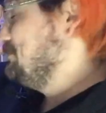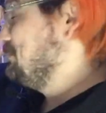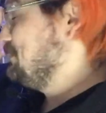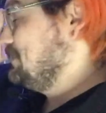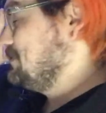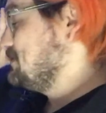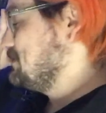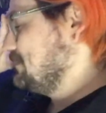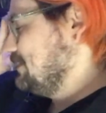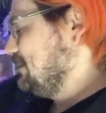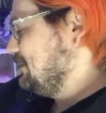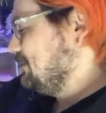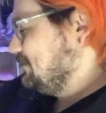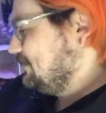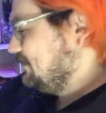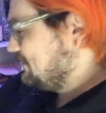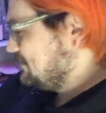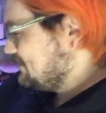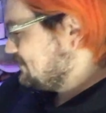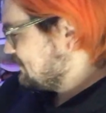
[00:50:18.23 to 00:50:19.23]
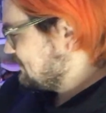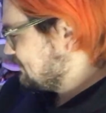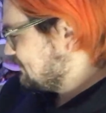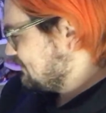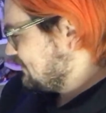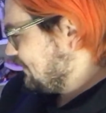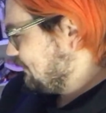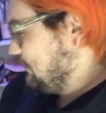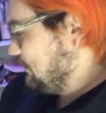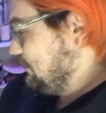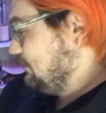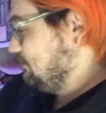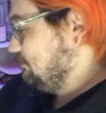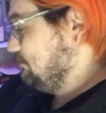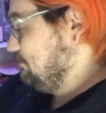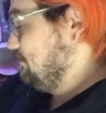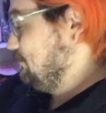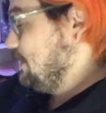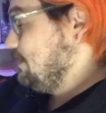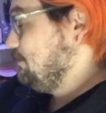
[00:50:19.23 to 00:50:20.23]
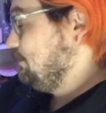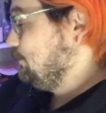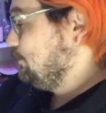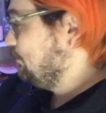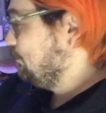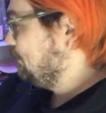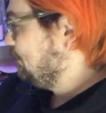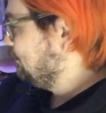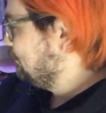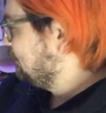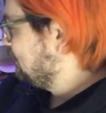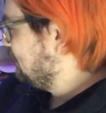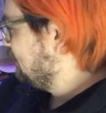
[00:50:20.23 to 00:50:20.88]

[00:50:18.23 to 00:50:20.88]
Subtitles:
pixelated, I mean, maybe nobody will